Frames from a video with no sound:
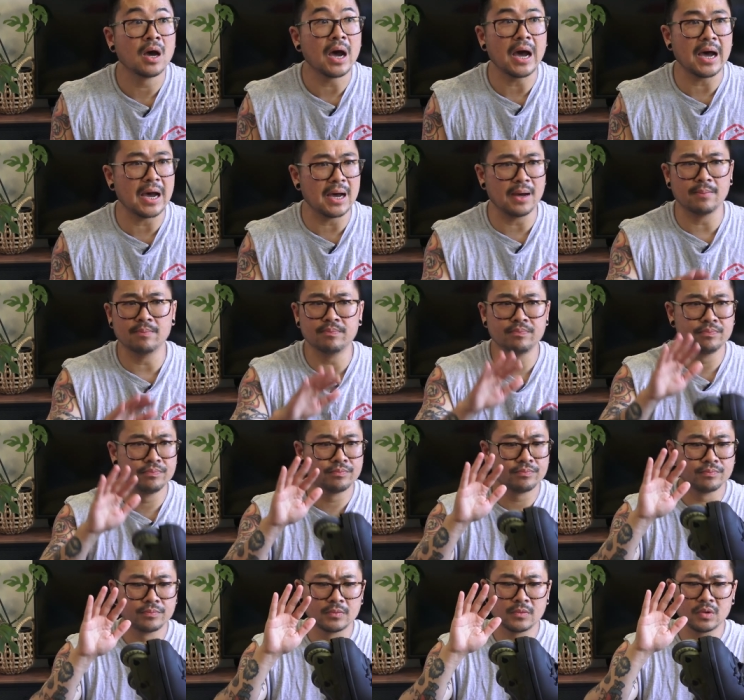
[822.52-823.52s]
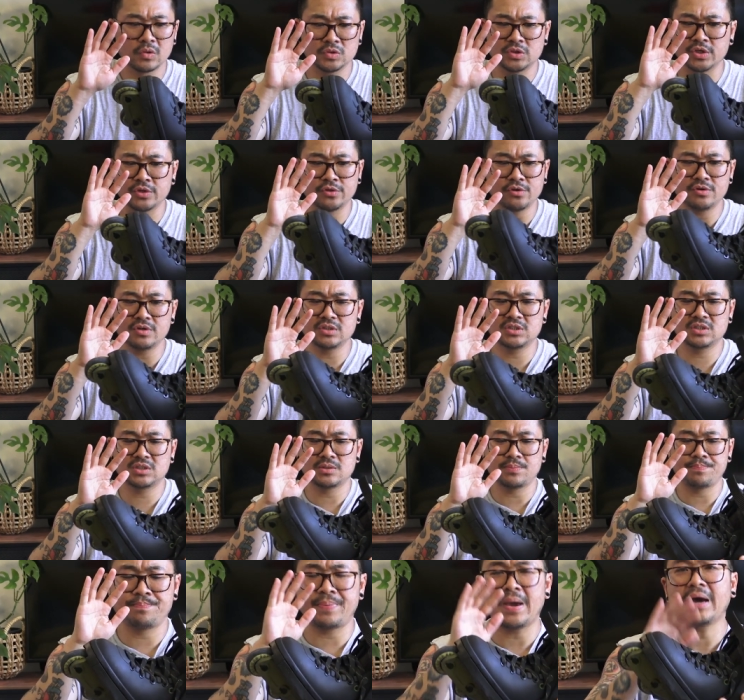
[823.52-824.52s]
Um, also
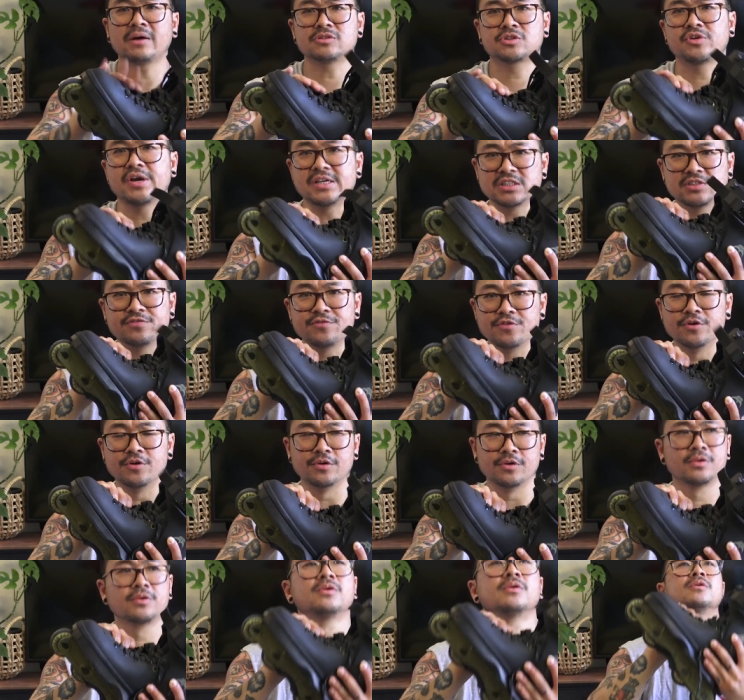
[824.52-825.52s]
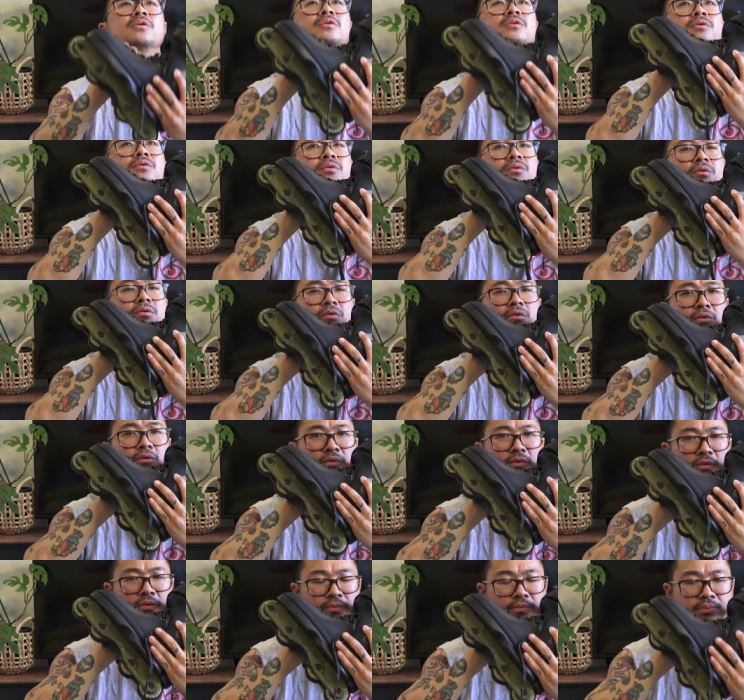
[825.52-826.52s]
noticed power transfer,
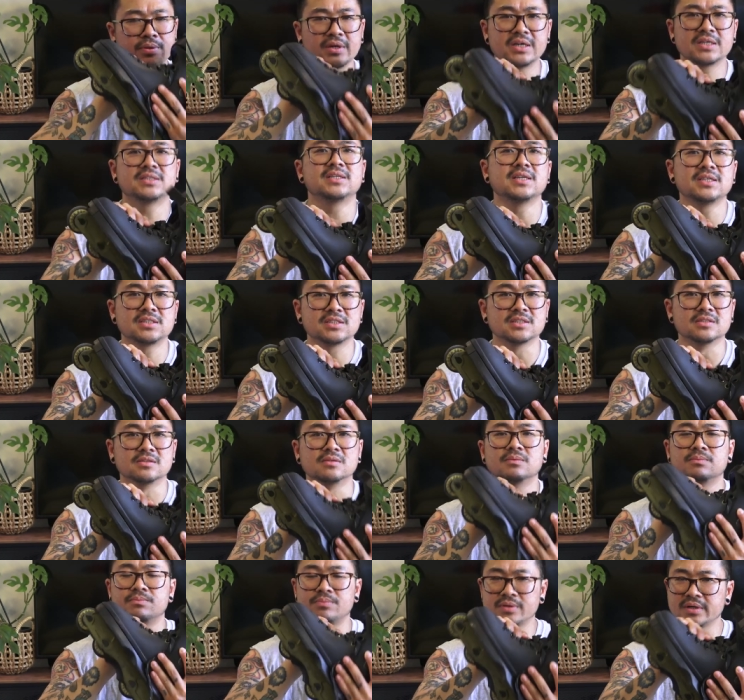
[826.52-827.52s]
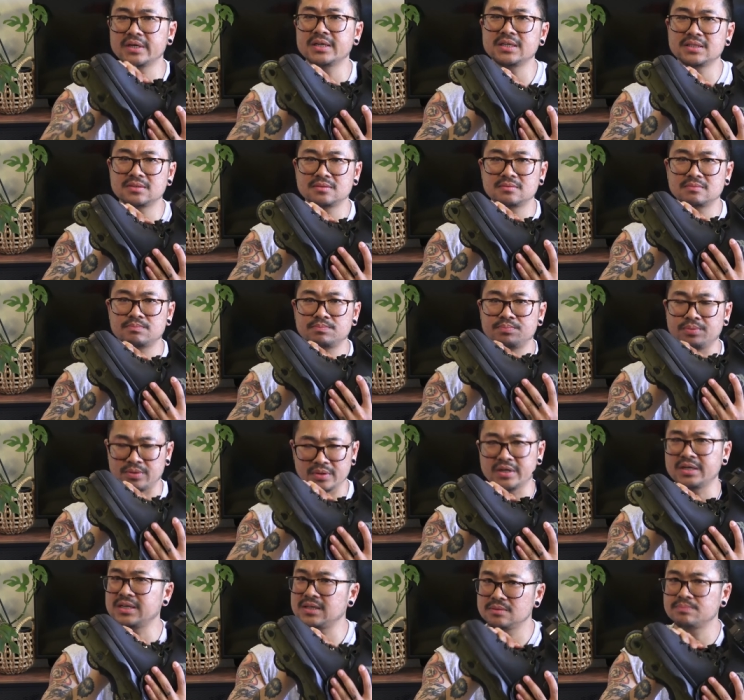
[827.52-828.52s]
pretty decent, pretty,
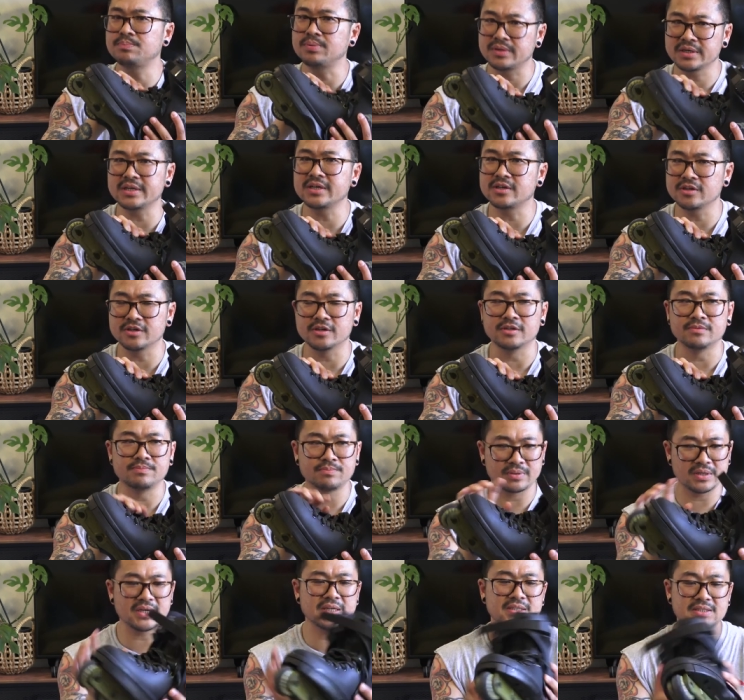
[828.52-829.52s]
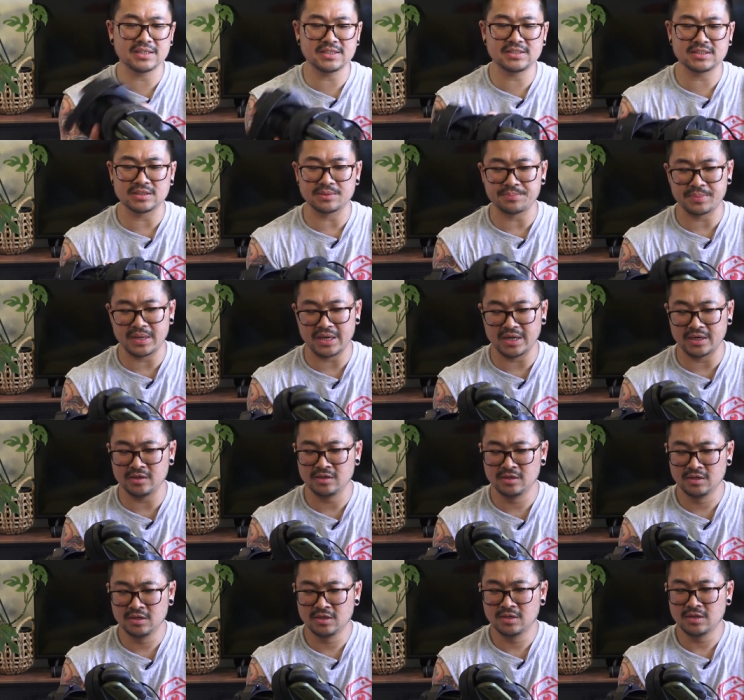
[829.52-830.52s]
pretty, pretty good, pretty decent, man.
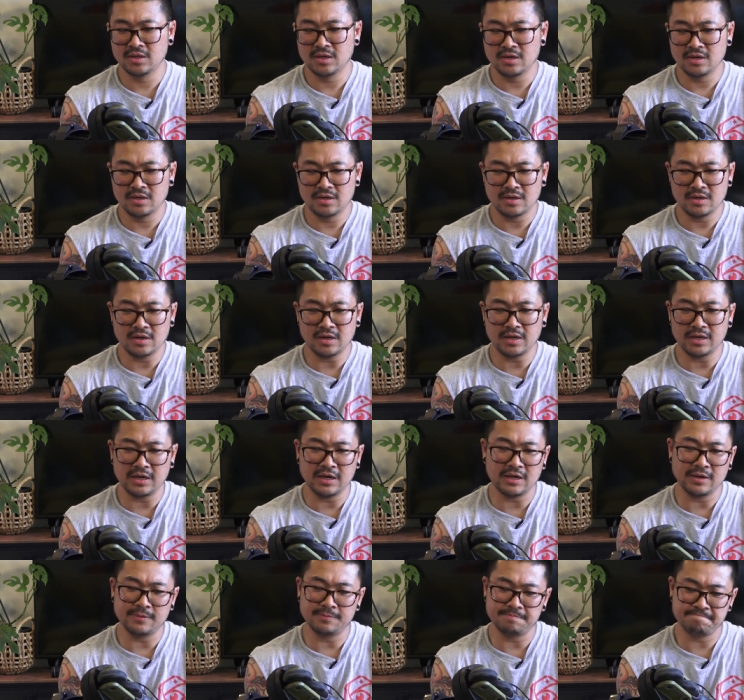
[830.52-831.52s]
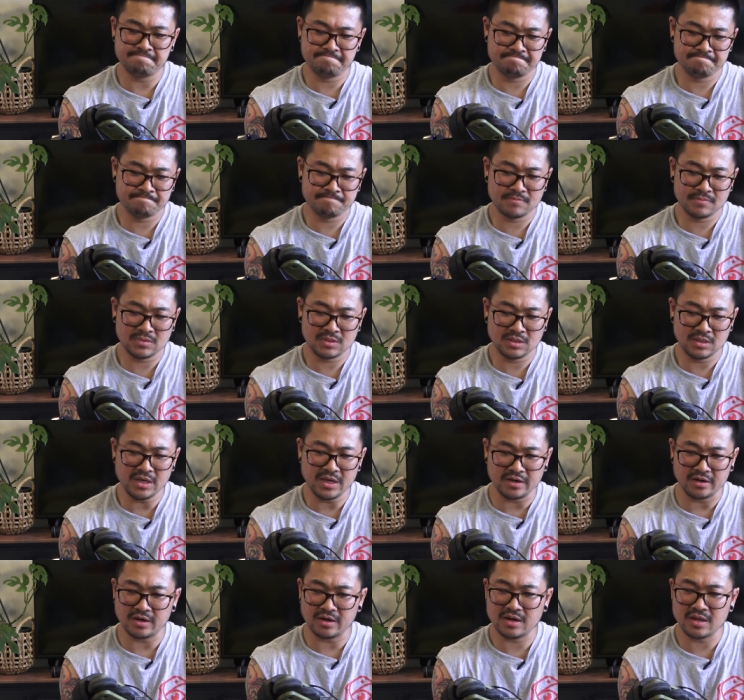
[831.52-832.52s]
Um,
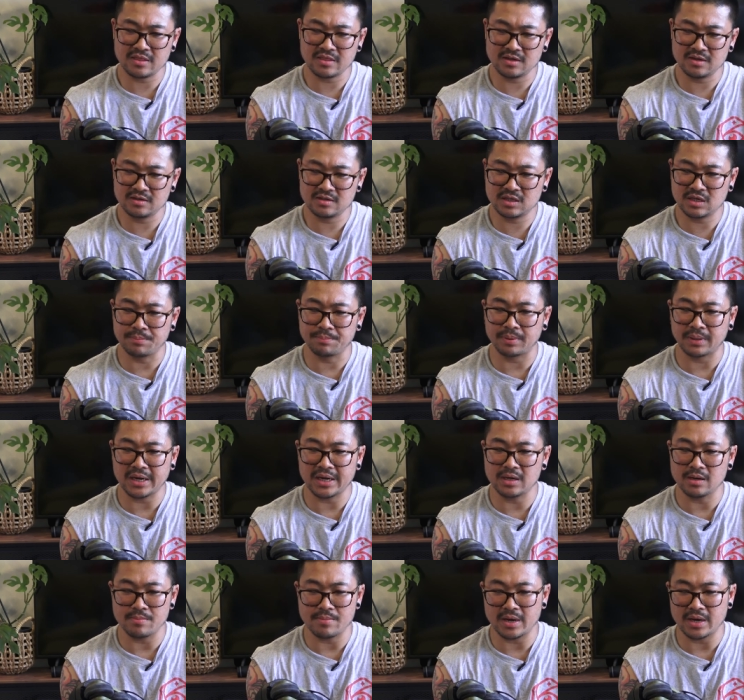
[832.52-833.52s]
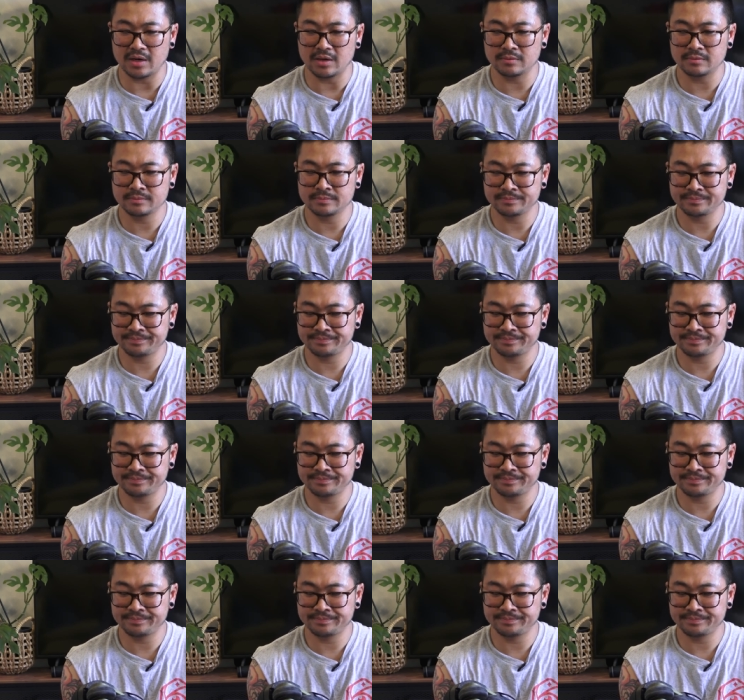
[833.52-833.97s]
yeah, I got nothing to complain about.